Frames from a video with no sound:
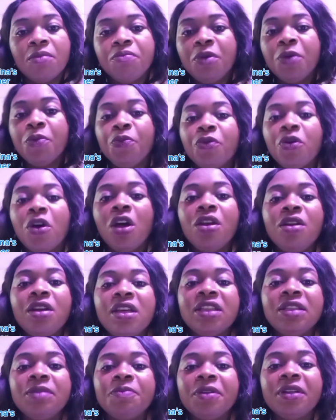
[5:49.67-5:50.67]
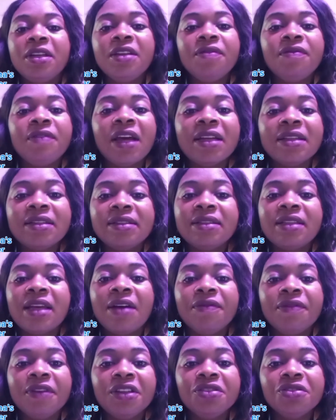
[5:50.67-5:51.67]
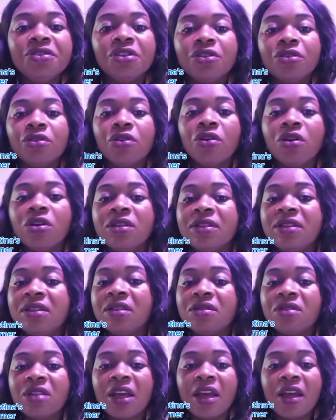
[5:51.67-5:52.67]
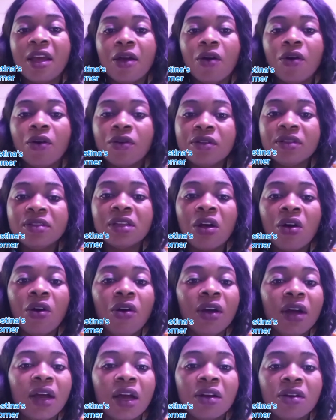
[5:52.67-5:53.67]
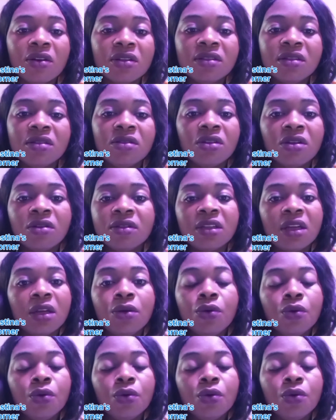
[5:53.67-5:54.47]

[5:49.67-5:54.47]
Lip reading: People always believe that starvation causes ulcer, hunger causes ulcer.